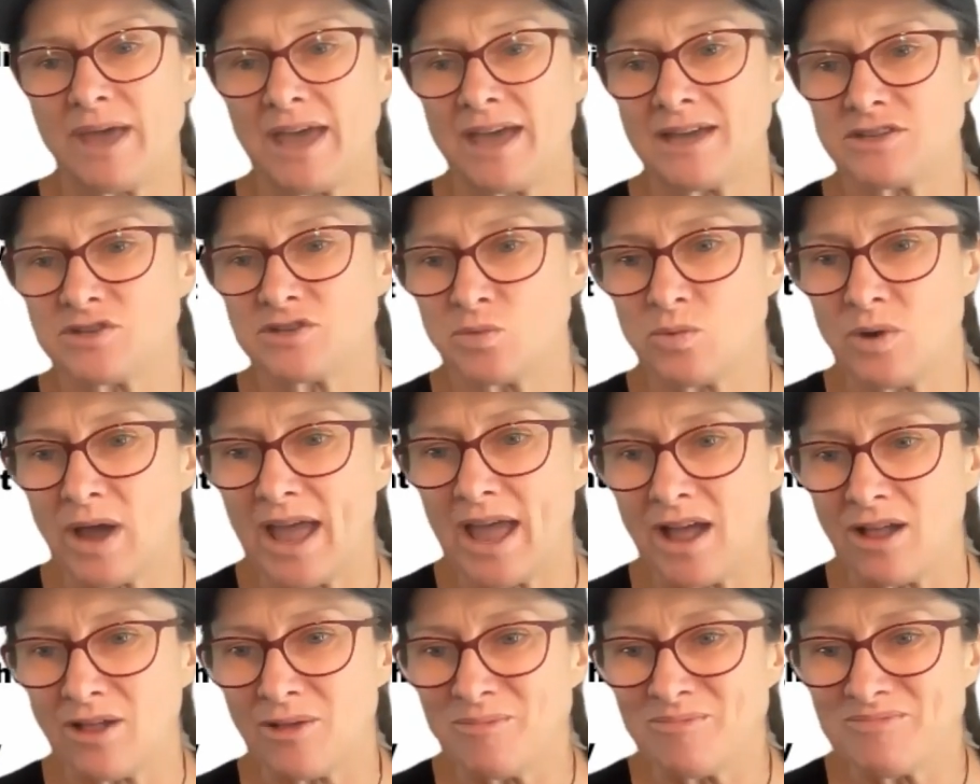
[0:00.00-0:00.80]
as
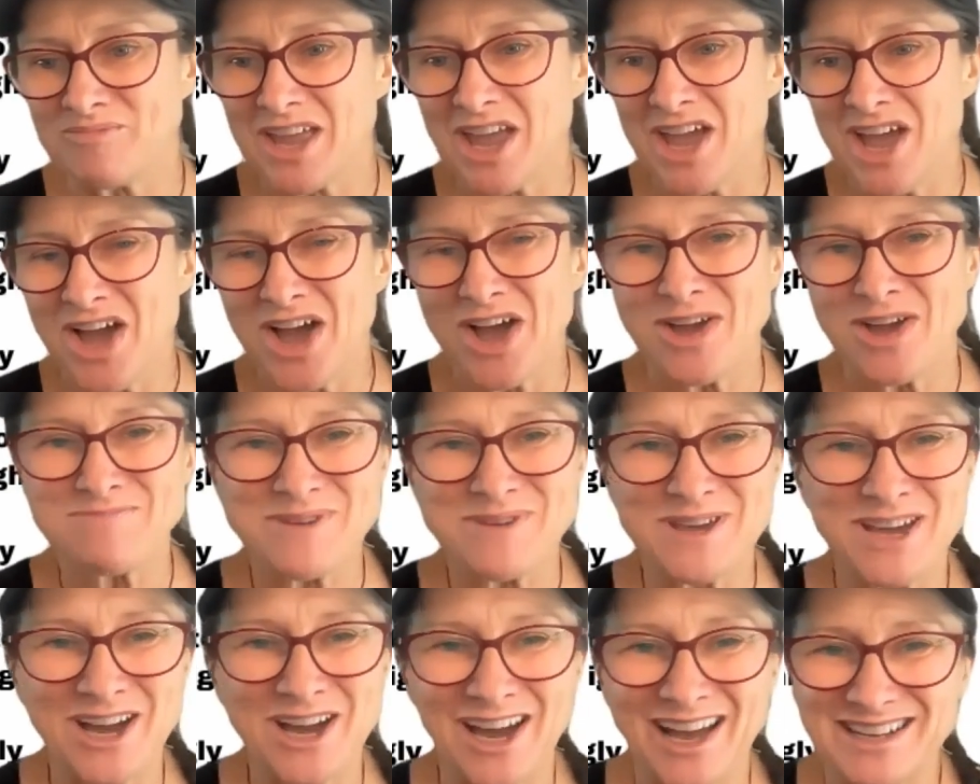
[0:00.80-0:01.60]
well. Hope
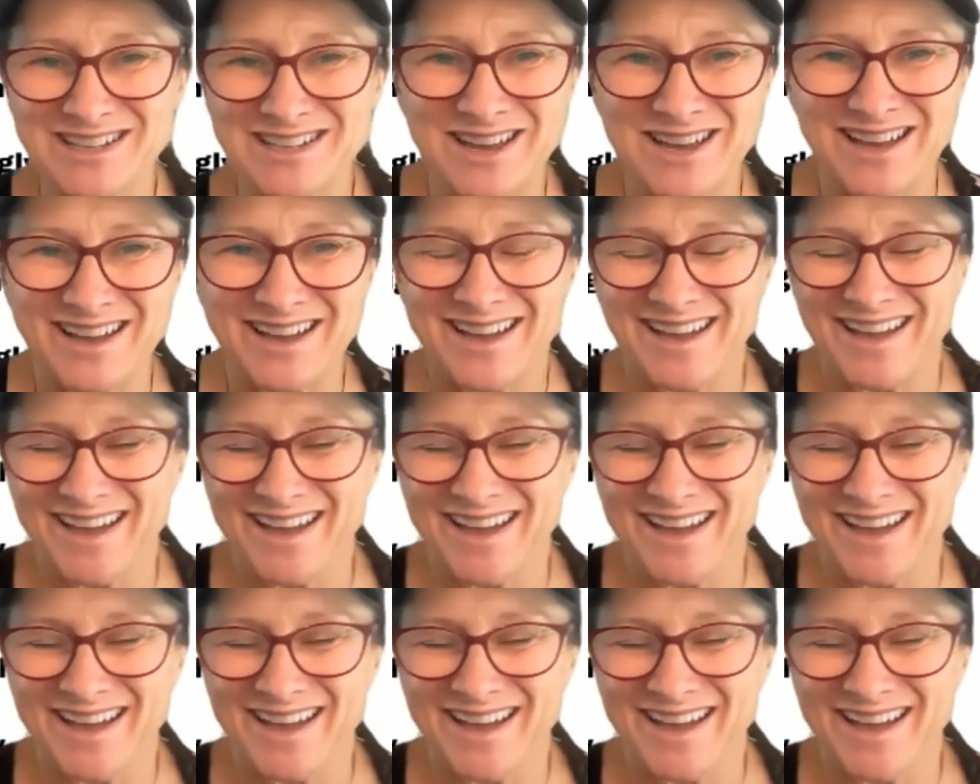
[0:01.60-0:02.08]
you guys are